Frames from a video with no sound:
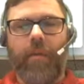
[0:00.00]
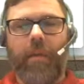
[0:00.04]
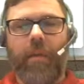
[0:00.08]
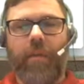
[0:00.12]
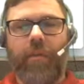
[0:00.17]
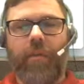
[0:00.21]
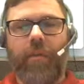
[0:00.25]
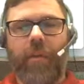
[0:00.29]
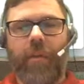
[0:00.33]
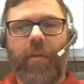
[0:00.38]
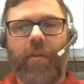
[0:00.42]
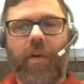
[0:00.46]
the
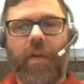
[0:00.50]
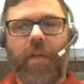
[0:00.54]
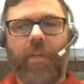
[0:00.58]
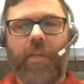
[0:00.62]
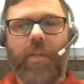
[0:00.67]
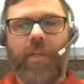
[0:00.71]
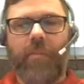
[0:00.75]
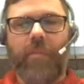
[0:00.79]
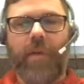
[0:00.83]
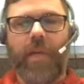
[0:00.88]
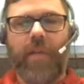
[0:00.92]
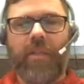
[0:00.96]

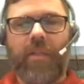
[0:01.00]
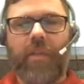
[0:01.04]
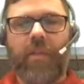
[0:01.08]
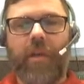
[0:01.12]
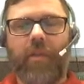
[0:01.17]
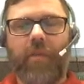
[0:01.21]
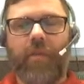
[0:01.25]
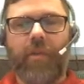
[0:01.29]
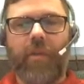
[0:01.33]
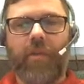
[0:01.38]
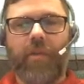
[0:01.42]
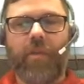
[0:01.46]
configuration based
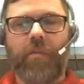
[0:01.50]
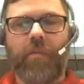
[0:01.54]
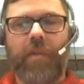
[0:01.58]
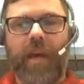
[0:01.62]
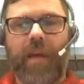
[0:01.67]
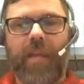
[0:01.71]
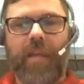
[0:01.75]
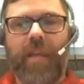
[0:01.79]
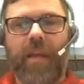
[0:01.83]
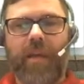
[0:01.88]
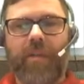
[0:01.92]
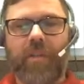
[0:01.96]
off of those
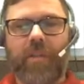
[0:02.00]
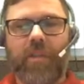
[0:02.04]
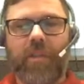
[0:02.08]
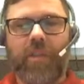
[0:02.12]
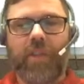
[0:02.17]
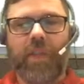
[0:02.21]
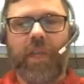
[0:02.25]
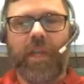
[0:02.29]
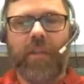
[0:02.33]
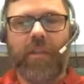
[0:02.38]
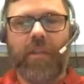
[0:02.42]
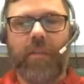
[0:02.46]
5,000
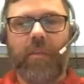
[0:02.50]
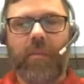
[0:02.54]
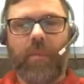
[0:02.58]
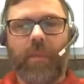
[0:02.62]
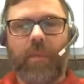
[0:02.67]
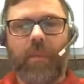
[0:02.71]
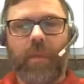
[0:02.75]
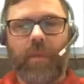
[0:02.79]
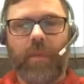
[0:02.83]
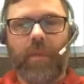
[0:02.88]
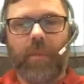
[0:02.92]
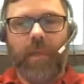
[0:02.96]
checks that we
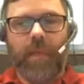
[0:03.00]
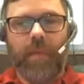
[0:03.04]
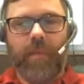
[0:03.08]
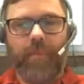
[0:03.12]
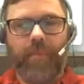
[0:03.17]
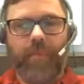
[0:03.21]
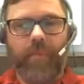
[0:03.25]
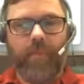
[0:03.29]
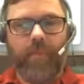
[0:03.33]
talked about.